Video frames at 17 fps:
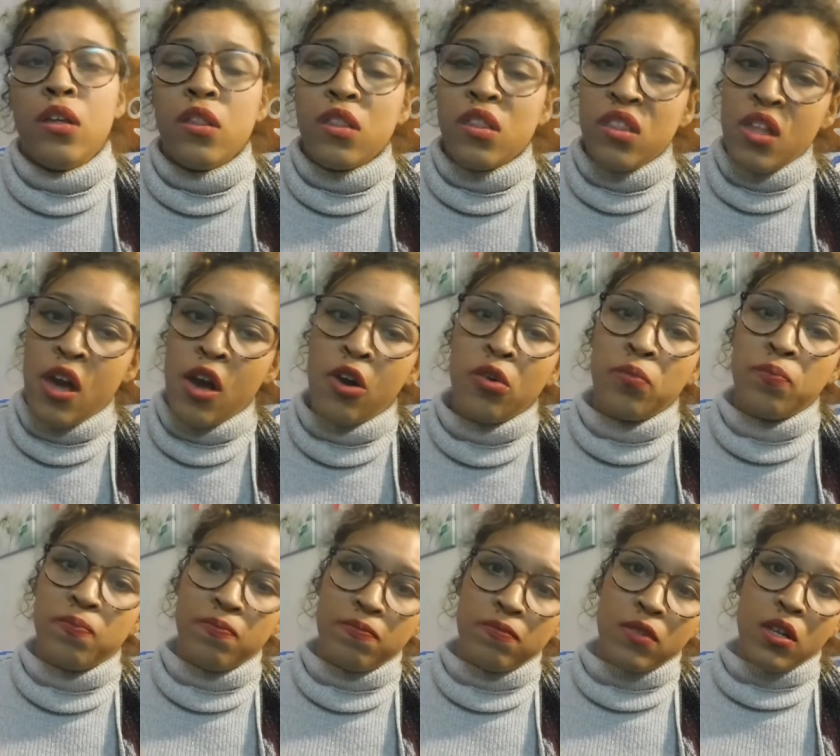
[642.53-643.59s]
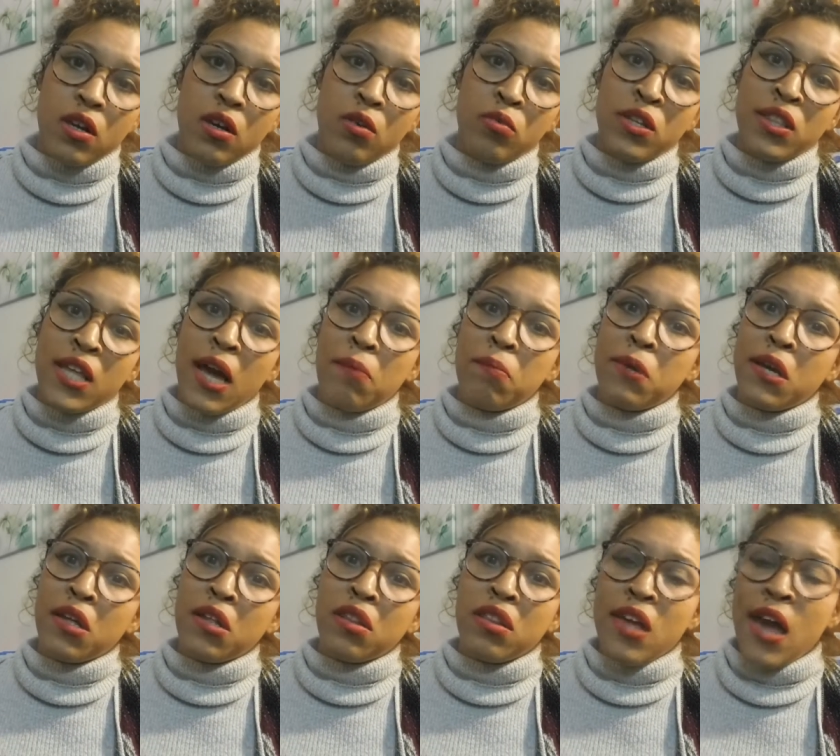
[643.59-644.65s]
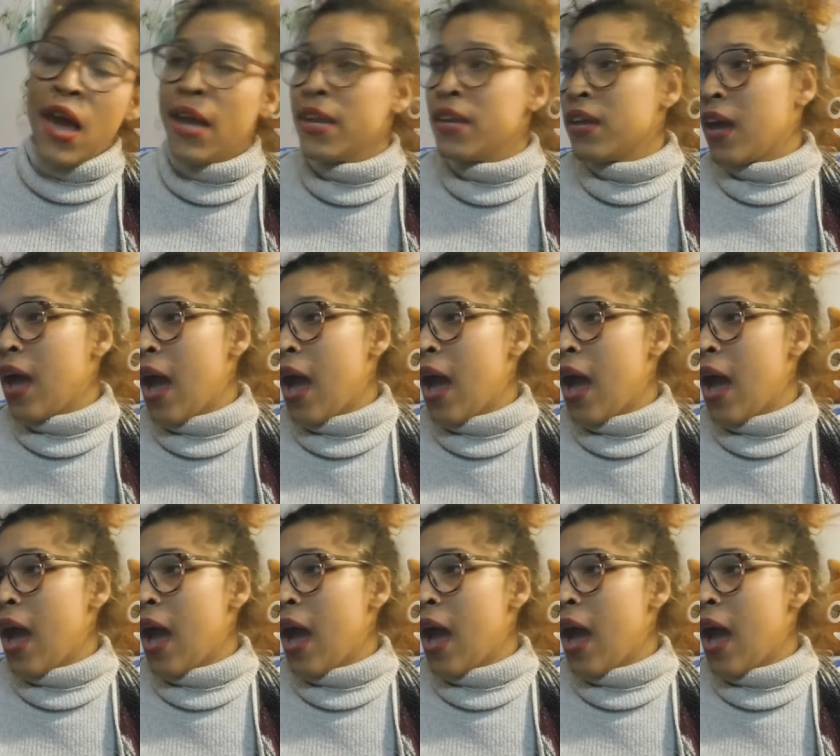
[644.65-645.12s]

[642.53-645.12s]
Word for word: So, with that being said,